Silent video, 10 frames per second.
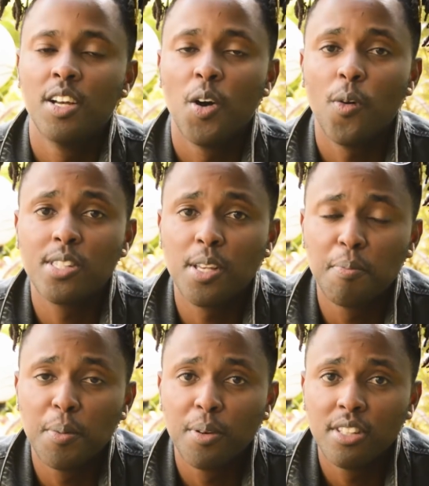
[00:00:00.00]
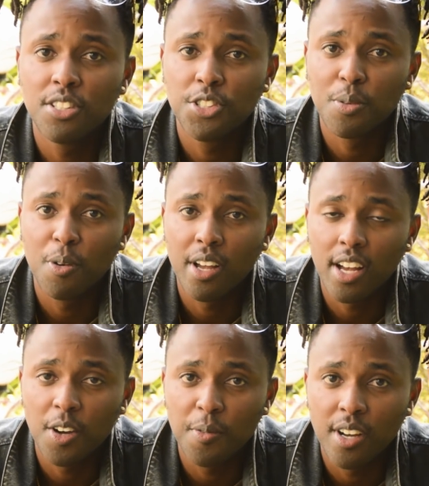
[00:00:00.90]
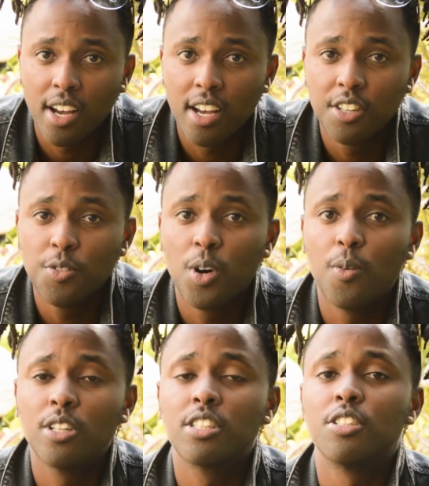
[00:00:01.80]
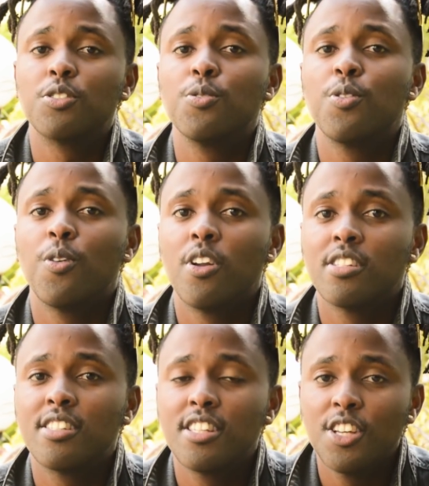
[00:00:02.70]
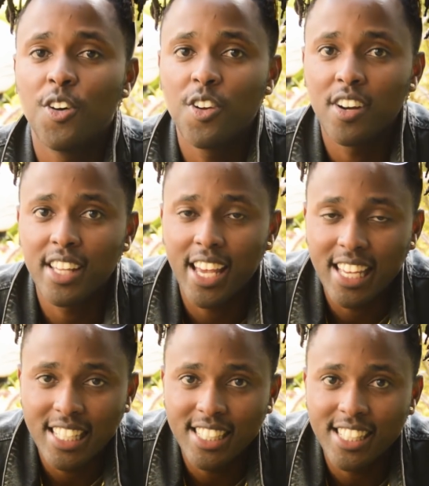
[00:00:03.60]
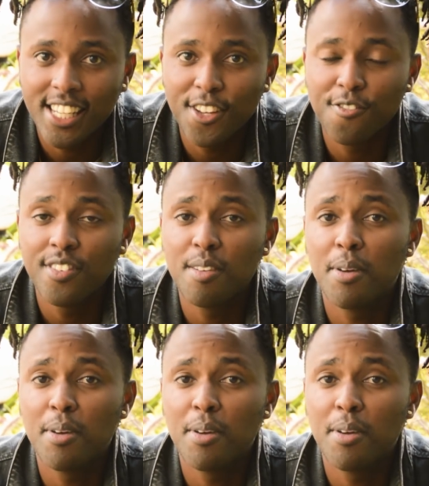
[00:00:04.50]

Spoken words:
What's up, people? This is your boy Kagwe Mungai, and you are watching Tuko.co.ke TV.